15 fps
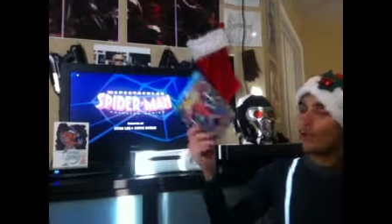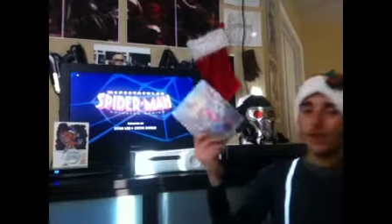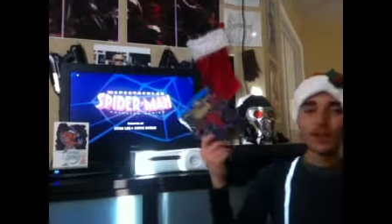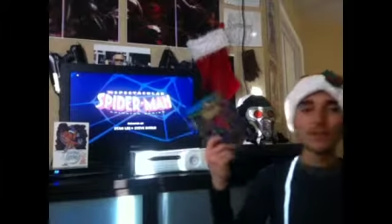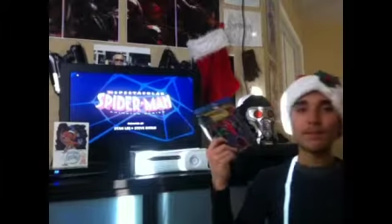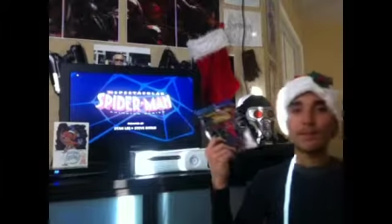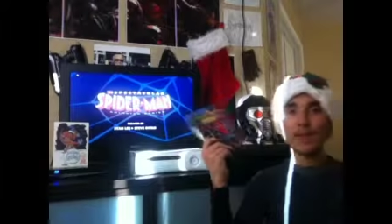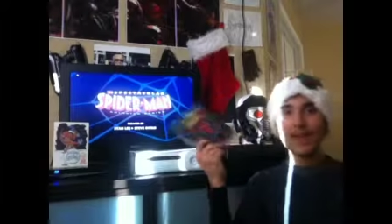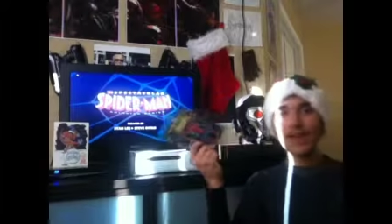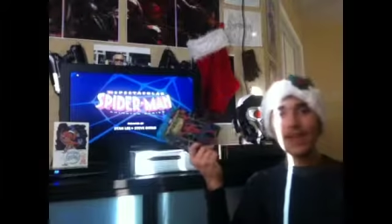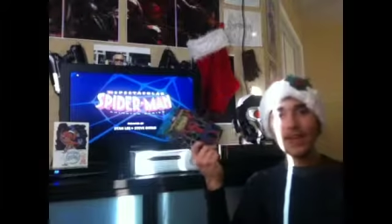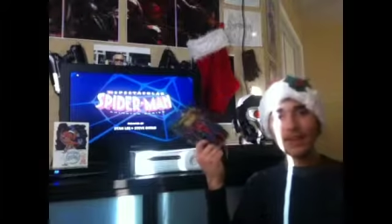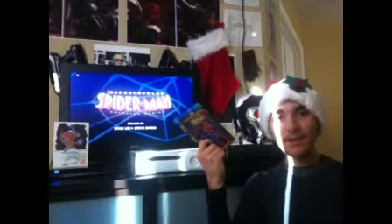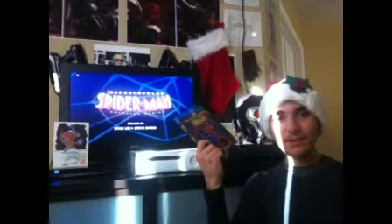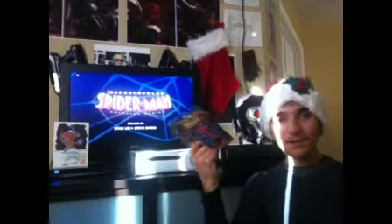main
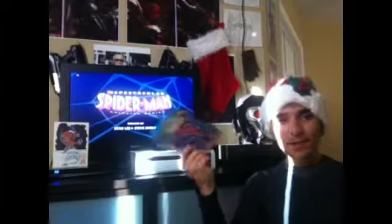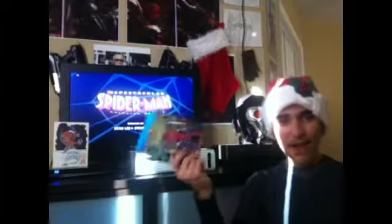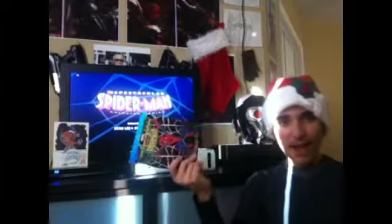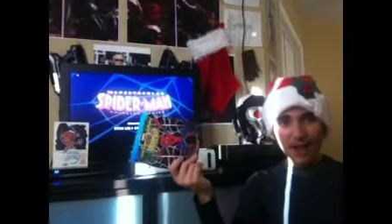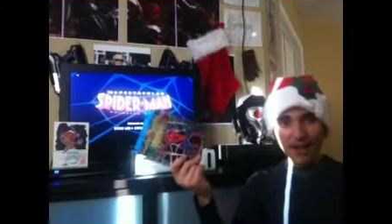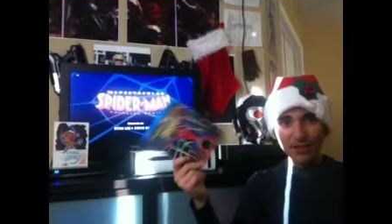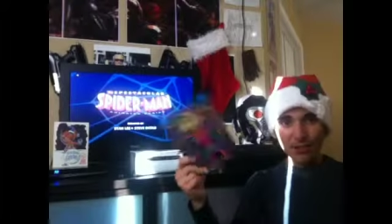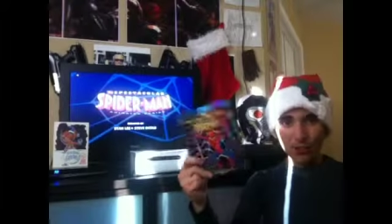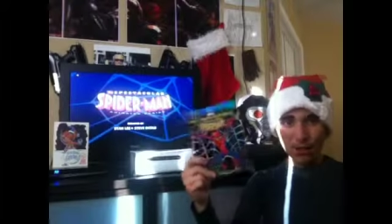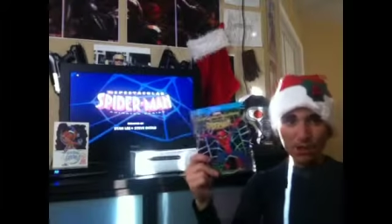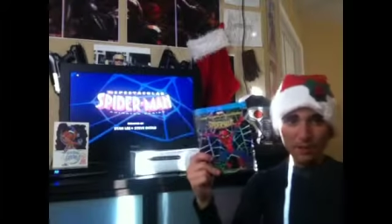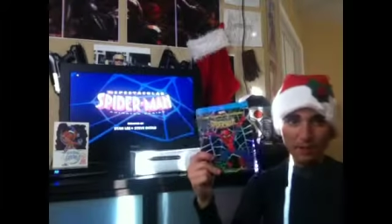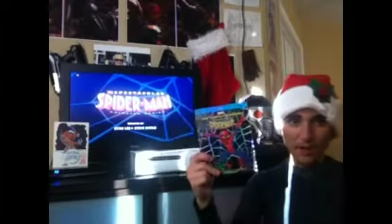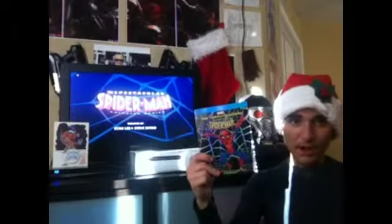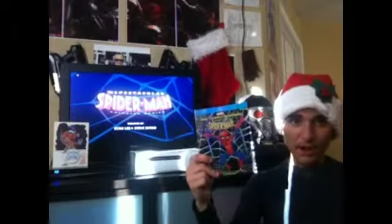guys working
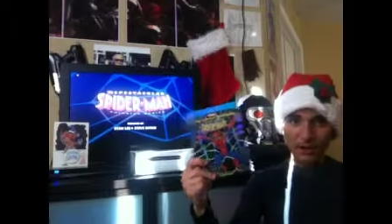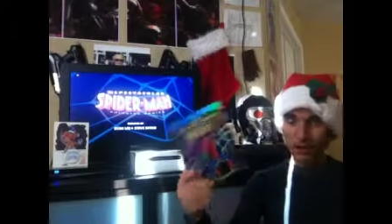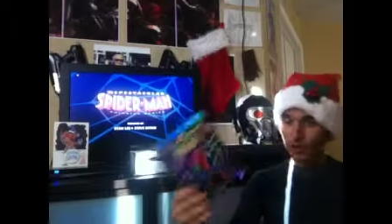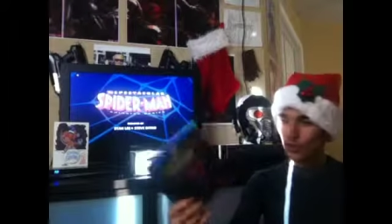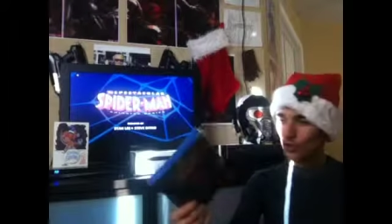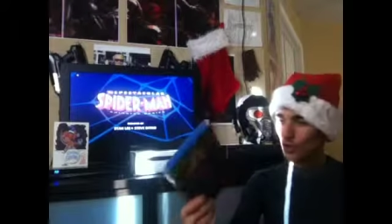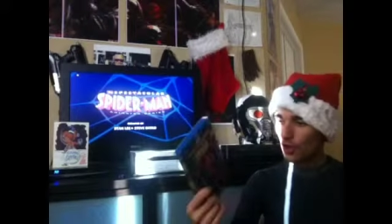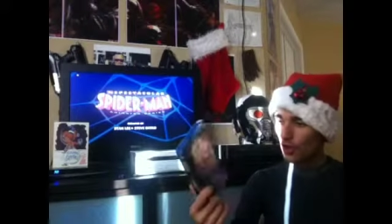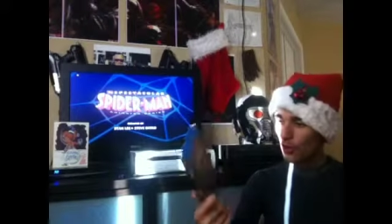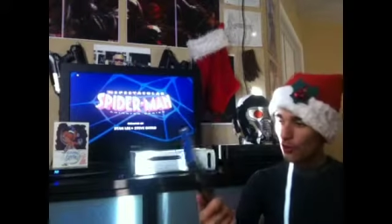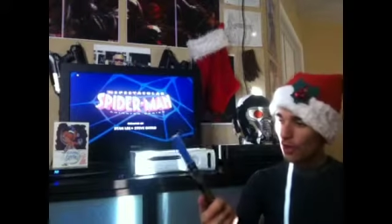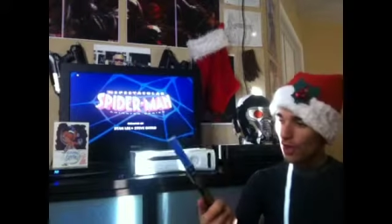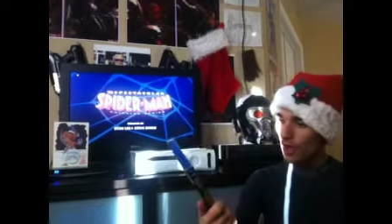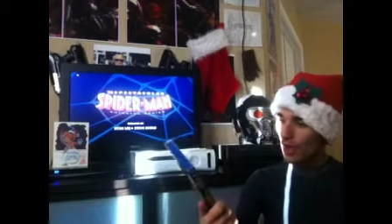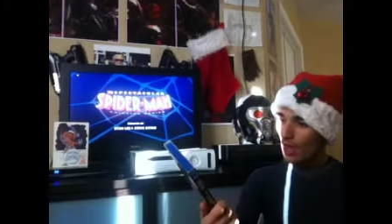behind this show
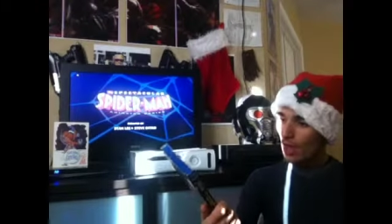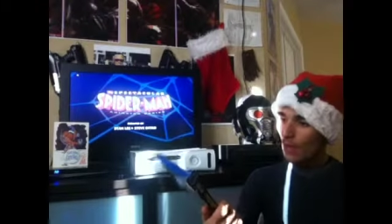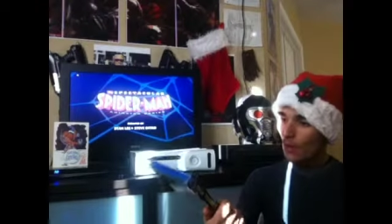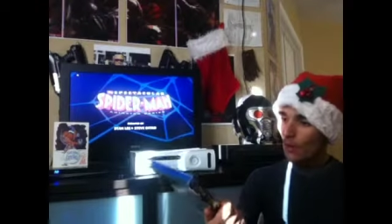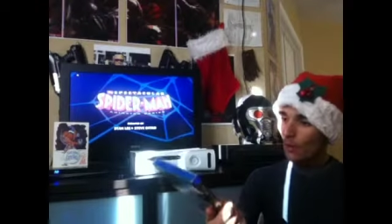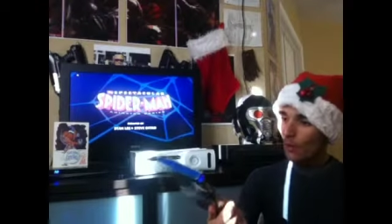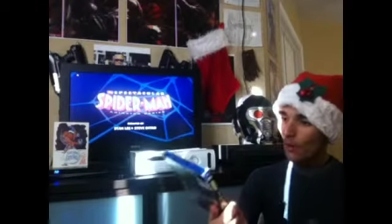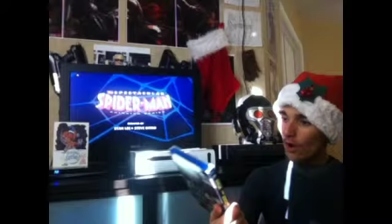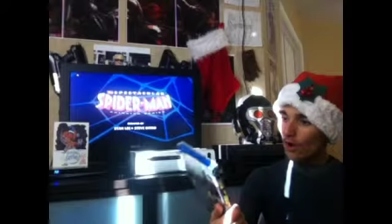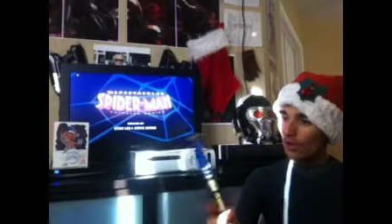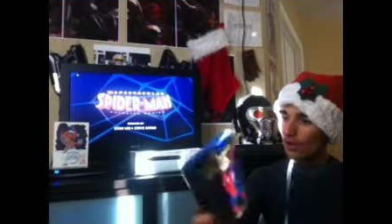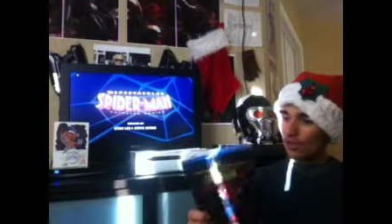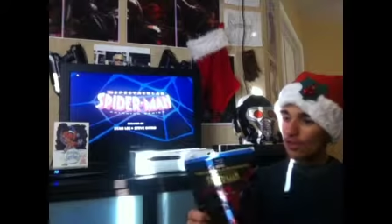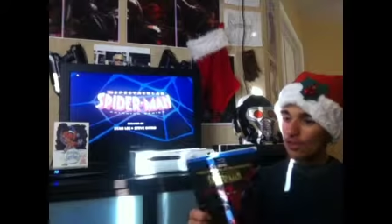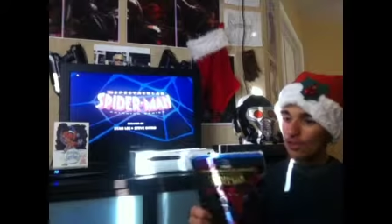was